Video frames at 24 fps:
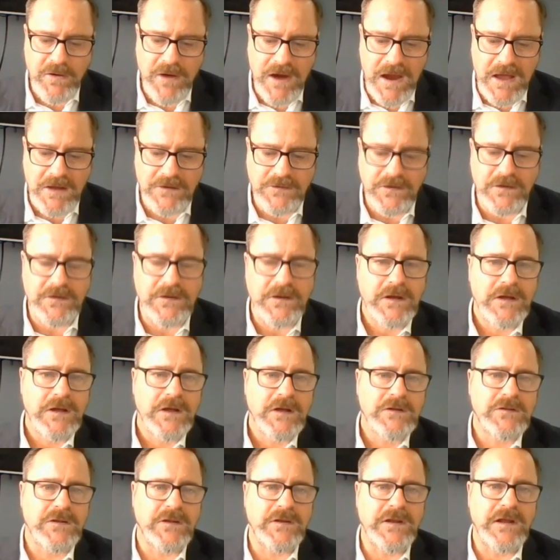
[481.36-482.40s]
had been granted
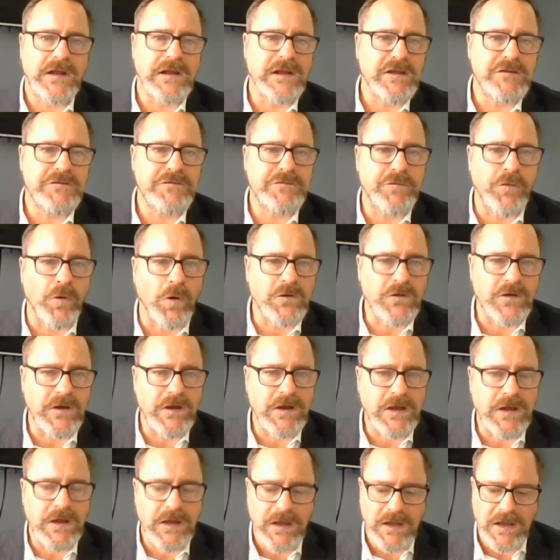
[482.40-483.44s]
to nearly
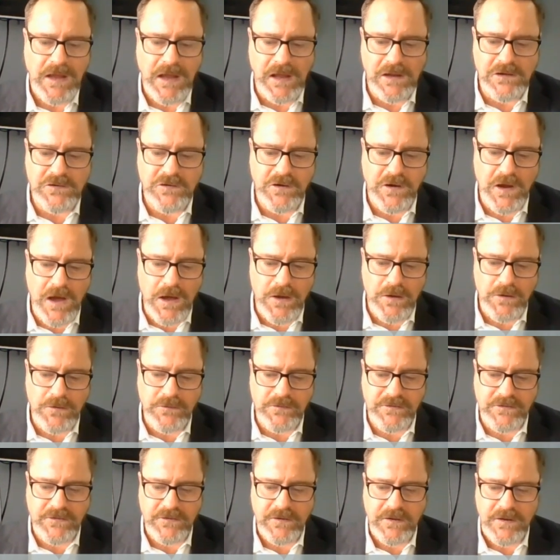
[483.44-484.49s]
40
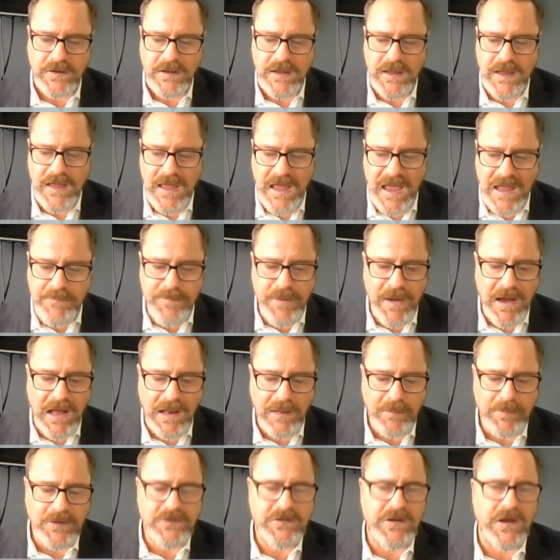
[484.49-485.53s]
NGOs and
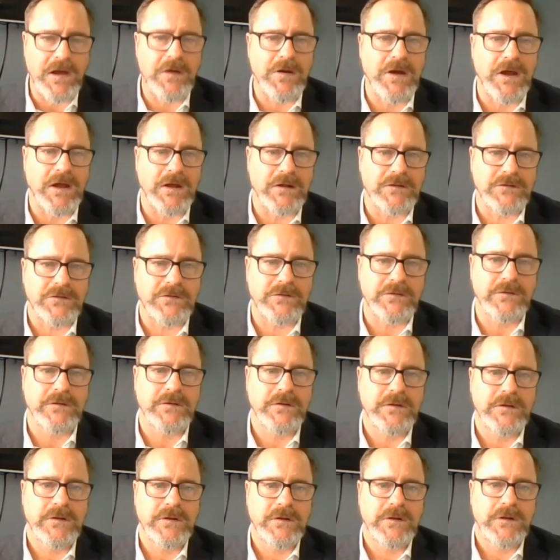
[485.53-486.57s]

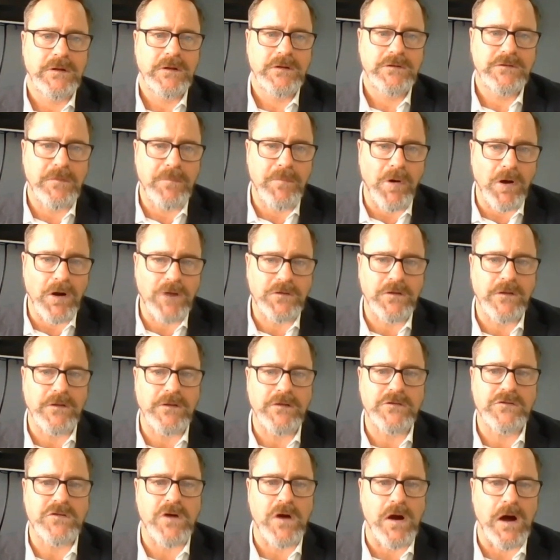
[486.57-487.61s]
parliamentarians to
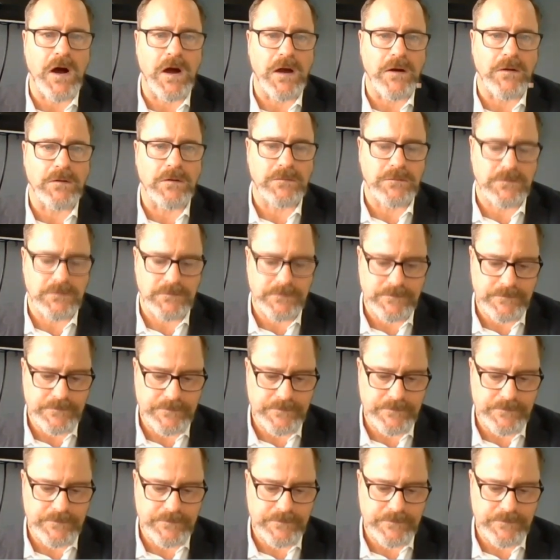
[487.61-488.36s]
monitor the trial.